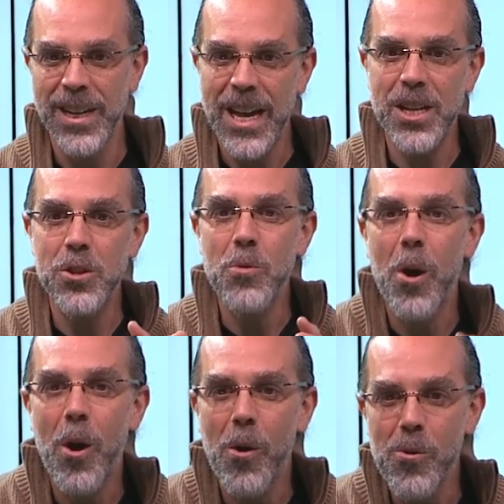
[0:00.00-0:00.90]
And you
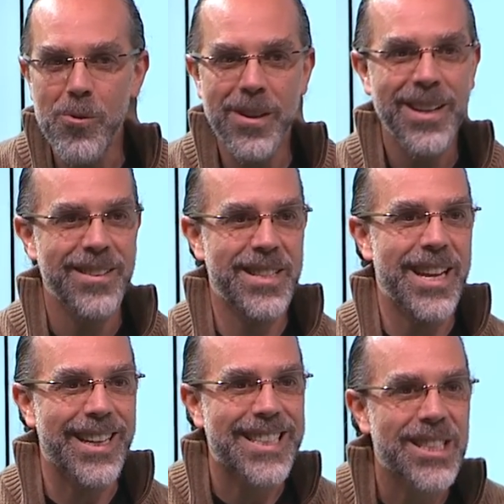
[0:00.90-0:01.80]
own the
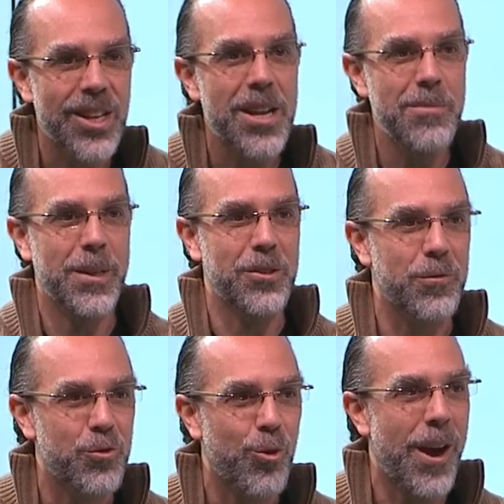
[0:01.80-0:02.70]
excitement of
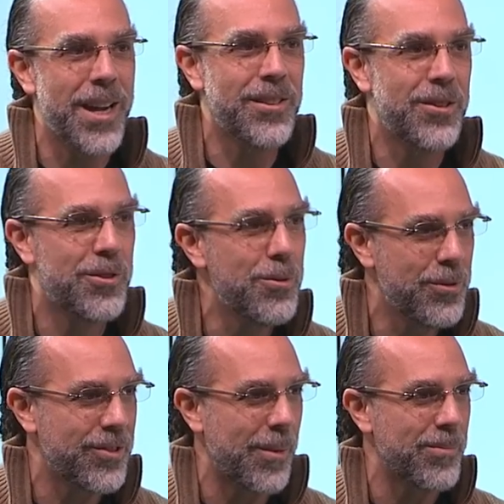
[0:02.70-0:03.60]
trying to do
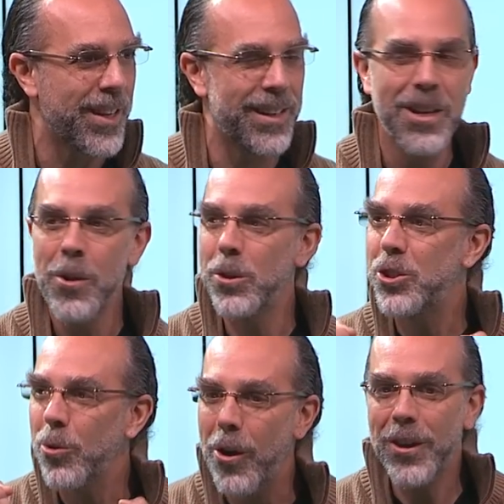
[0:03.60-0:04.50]
something which
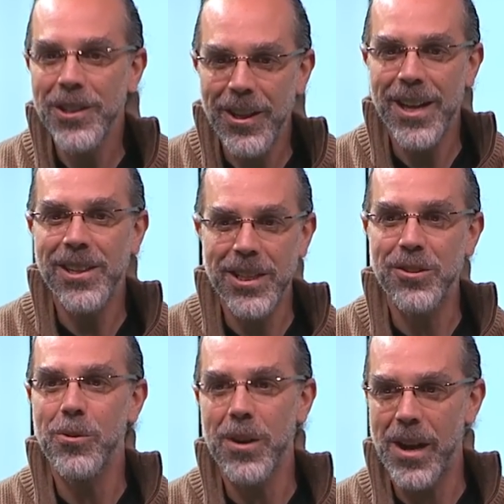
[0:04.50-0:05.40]
you're unlikely
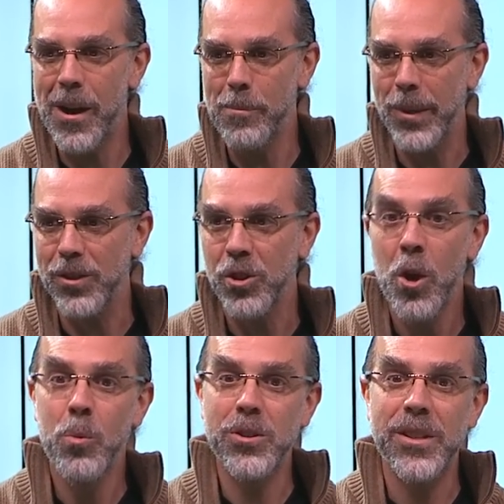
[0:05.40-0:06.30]
to accomplish,
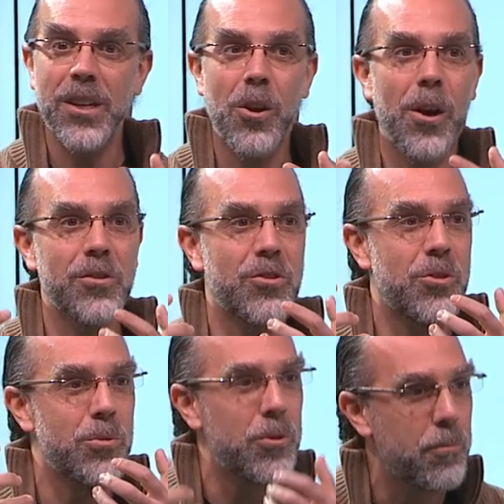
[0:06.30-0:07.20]
which then causes
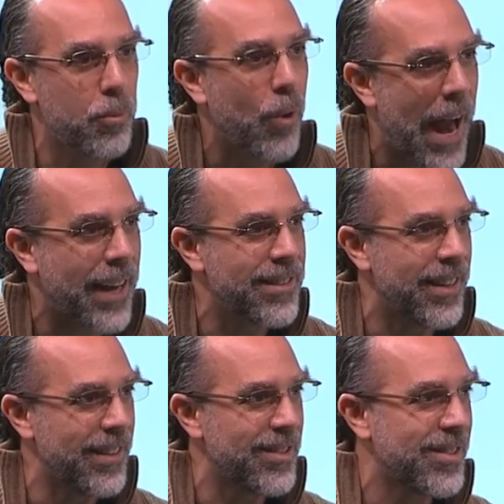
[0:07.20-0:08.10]
you to
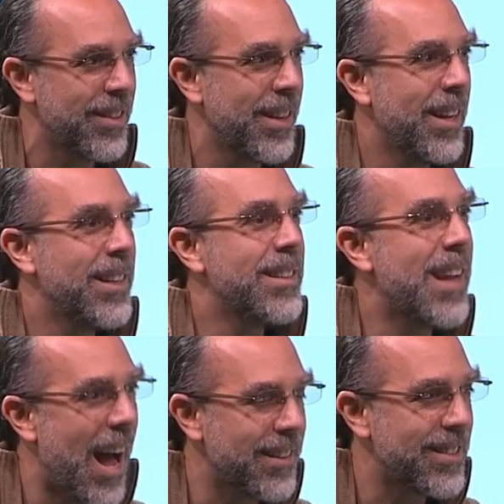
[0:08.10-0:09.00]
practice
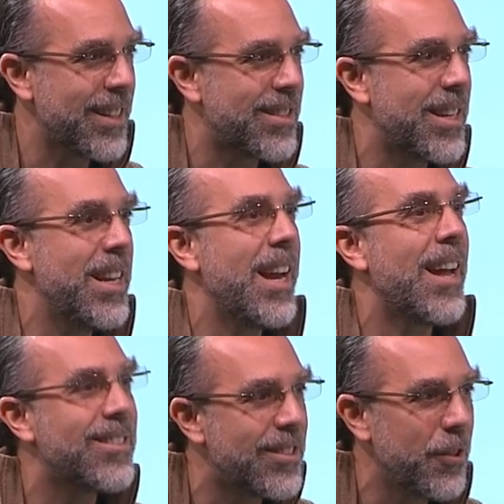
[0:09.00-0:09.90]
not succeeding
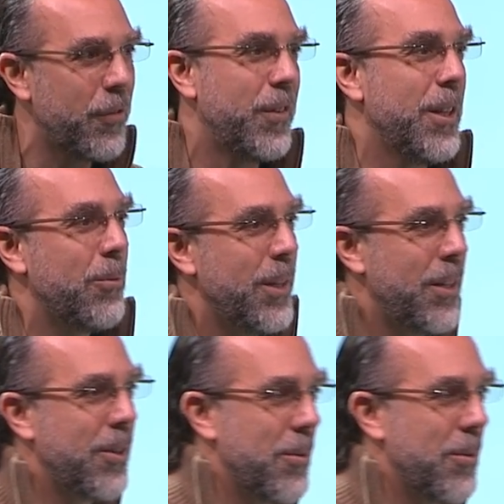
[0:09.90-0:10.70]
and still feeling really good